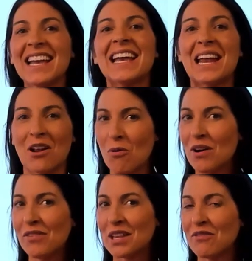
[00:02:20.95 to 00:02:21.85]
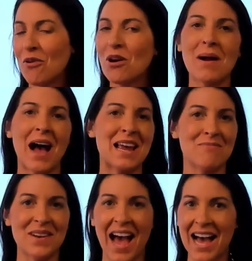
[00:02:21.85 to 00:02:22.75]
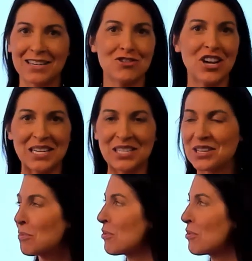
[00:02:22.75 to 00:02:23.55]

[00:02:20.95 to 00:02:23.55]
it in equivalent form. I am not changing the